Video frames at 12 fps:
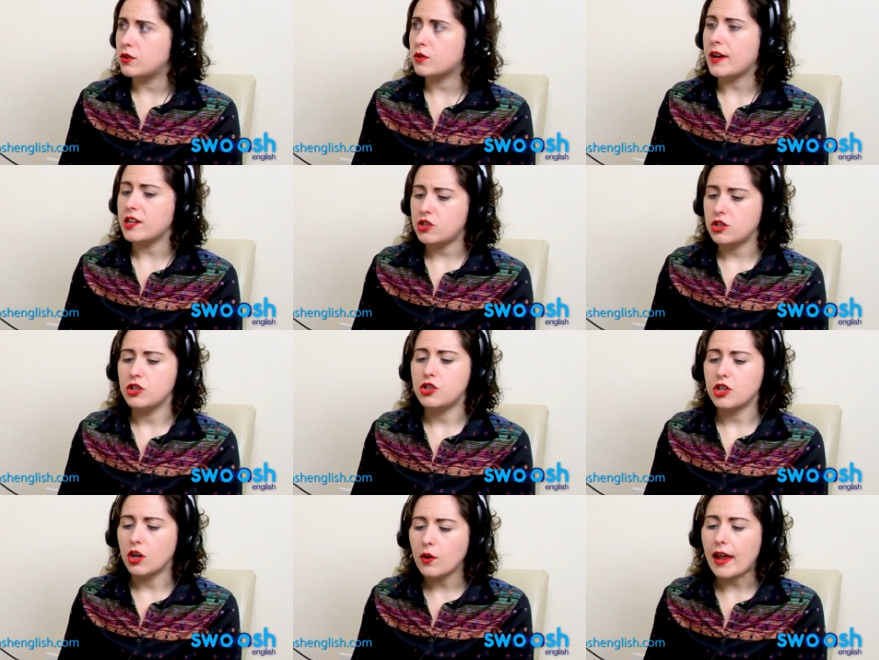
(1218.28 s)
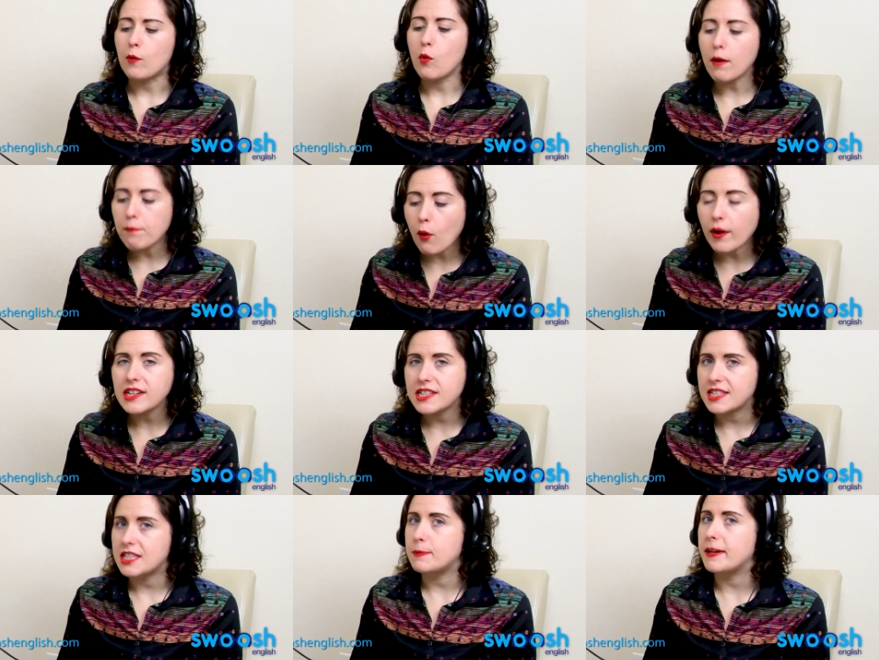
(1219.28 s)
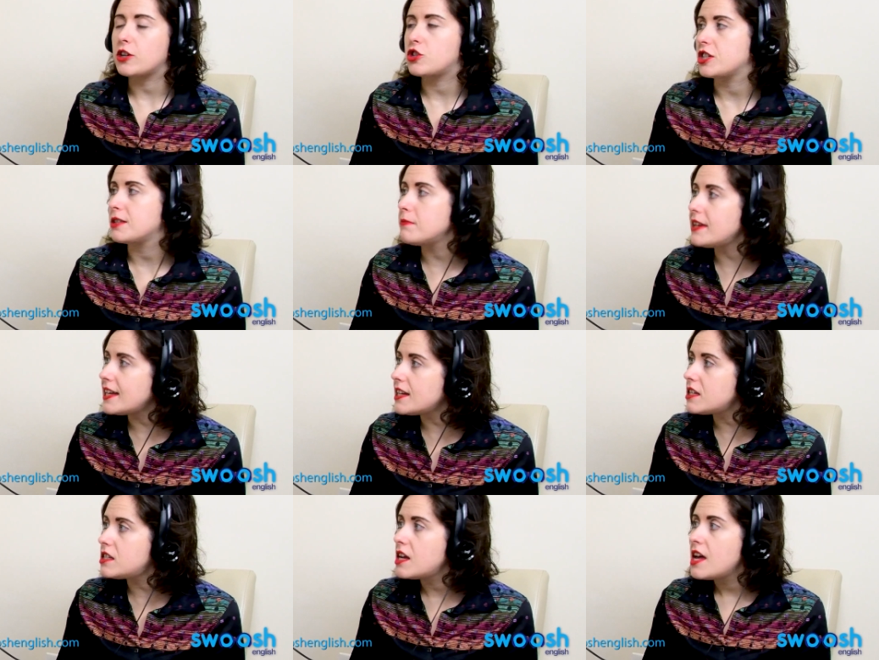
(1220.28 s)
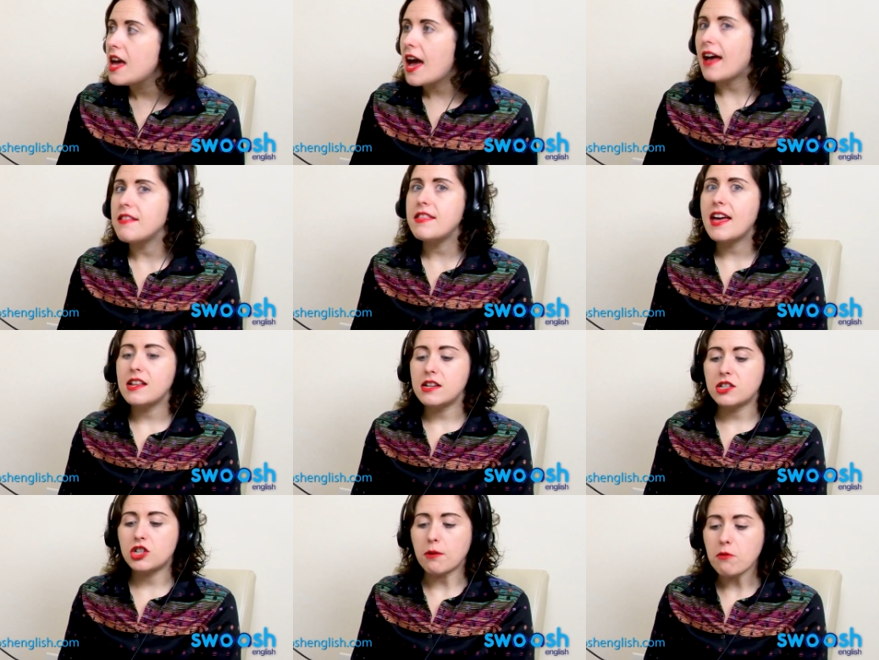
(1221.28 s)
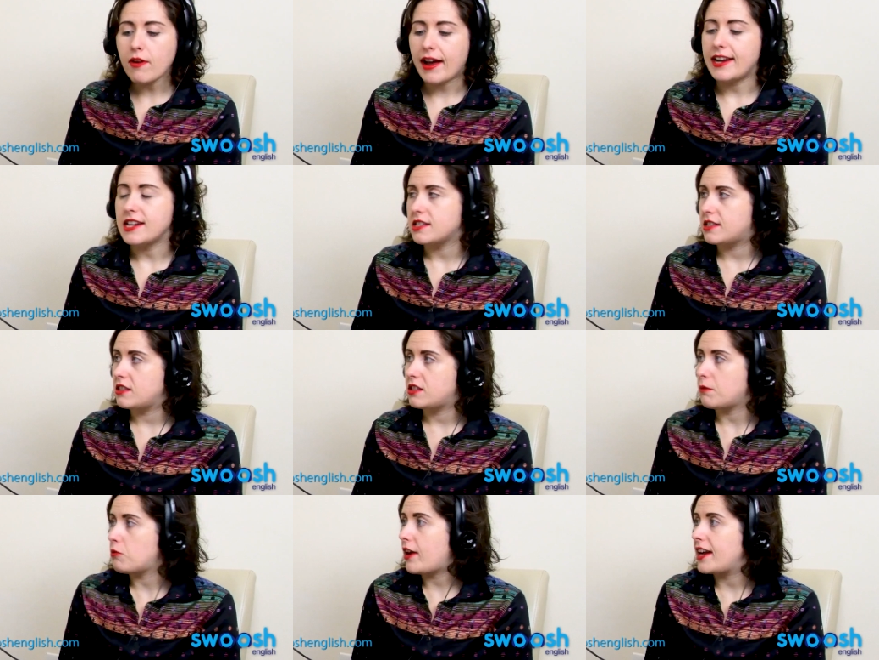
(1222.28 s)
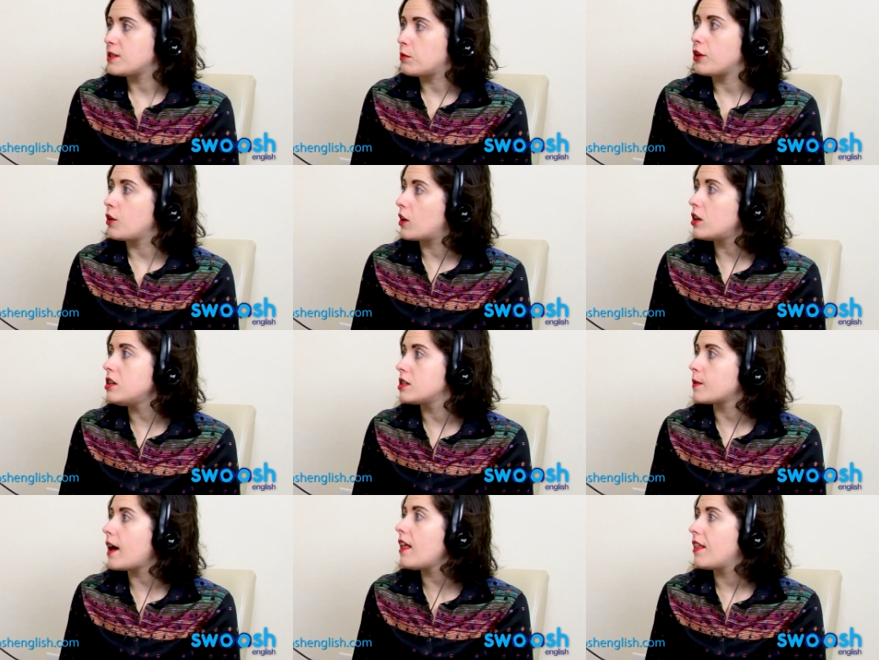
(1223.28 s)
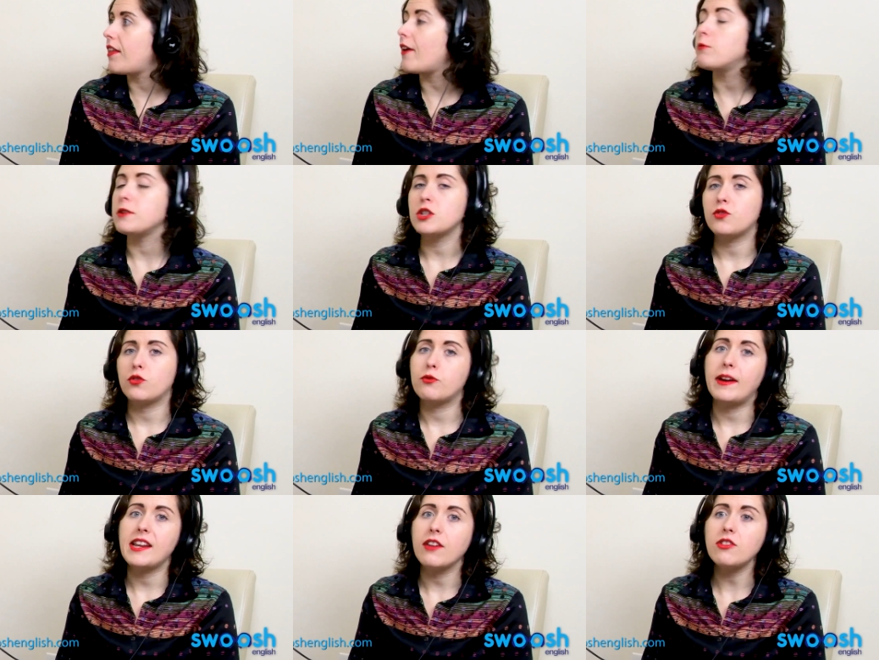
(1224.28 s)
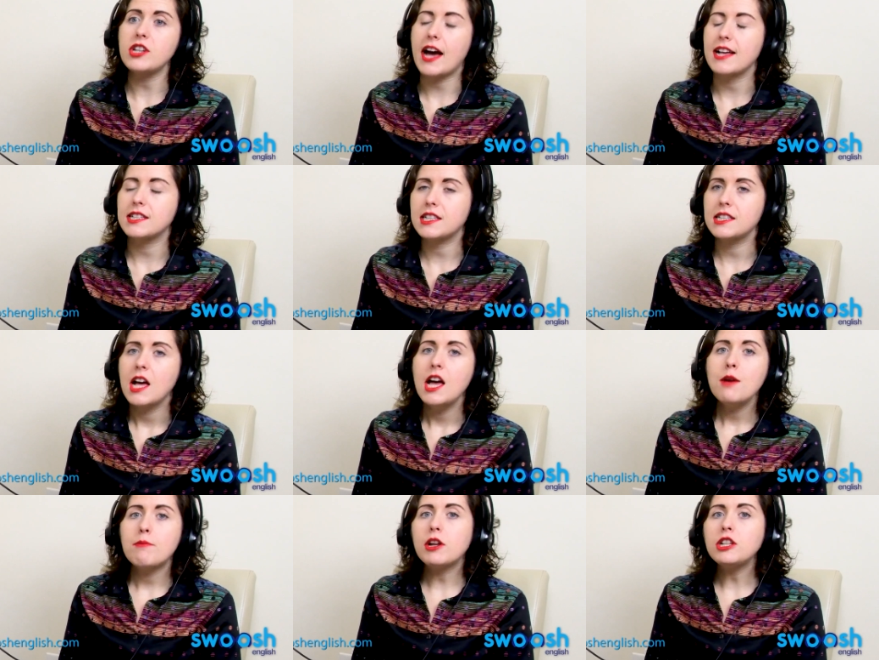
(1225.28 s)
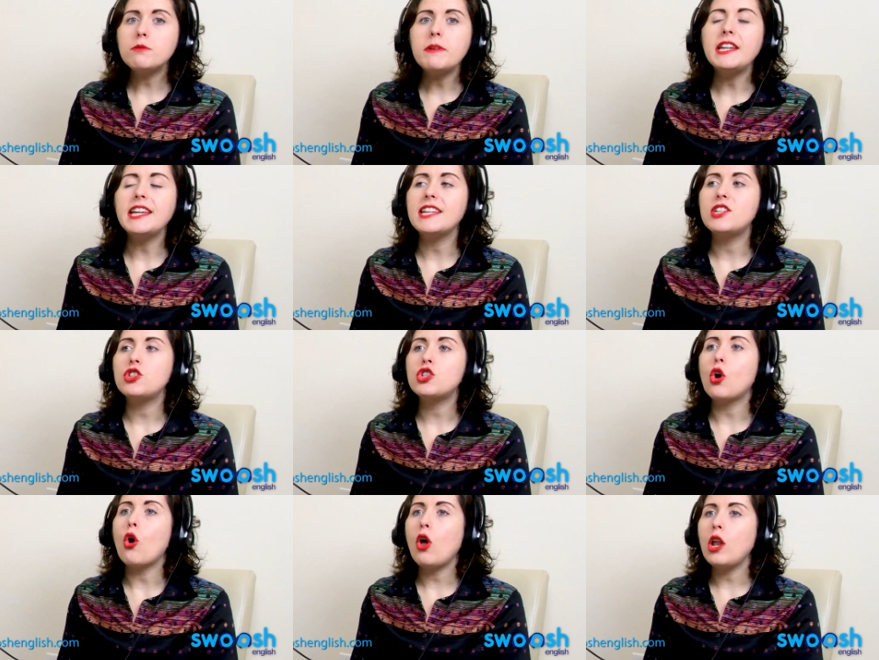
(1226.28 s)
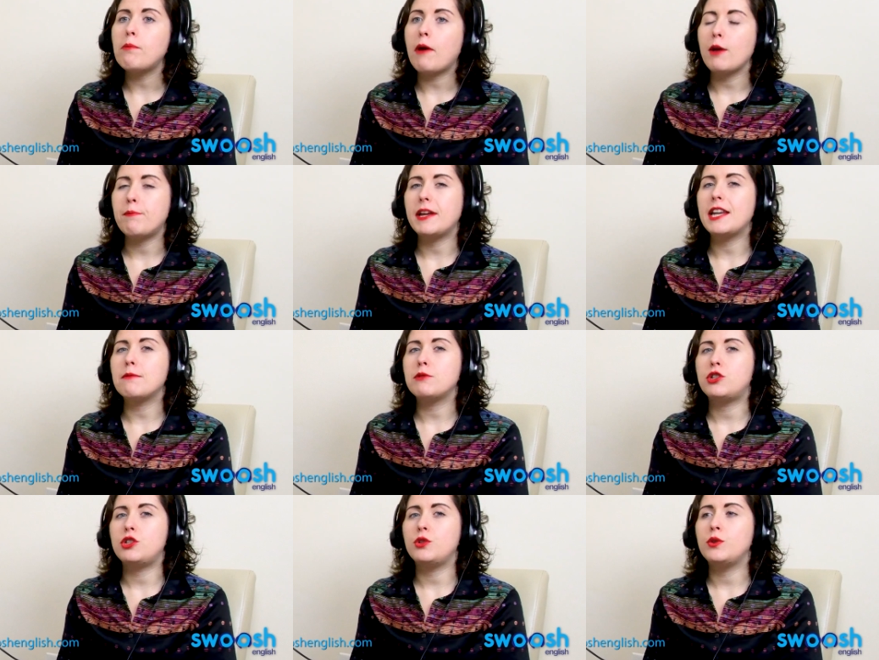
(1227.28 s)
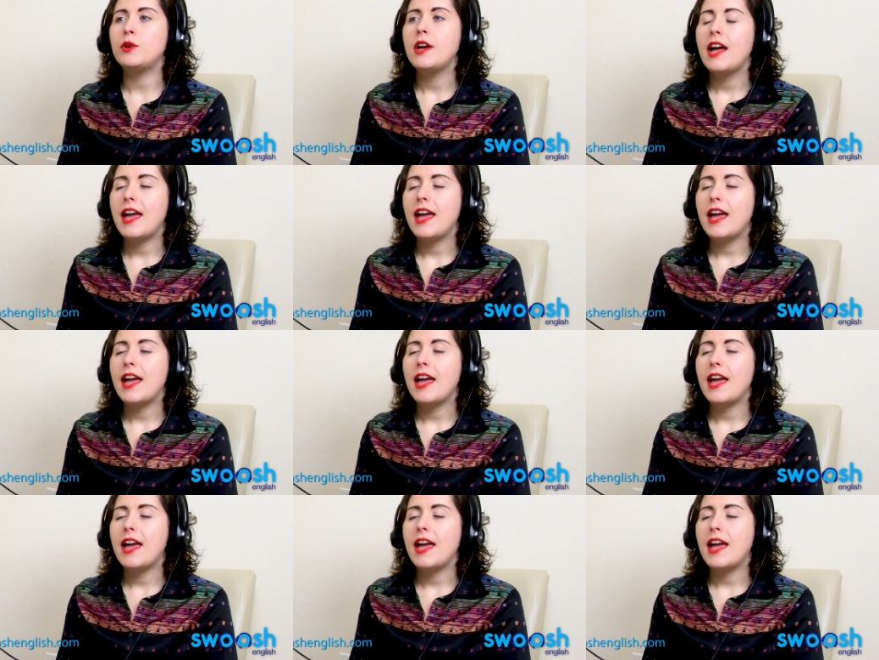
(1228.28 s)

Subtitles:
those questions, like what point has the speaker just made? And then summarize what you heard as well. And that would be useful for many other tasks. But ultimately, it's just all about being able to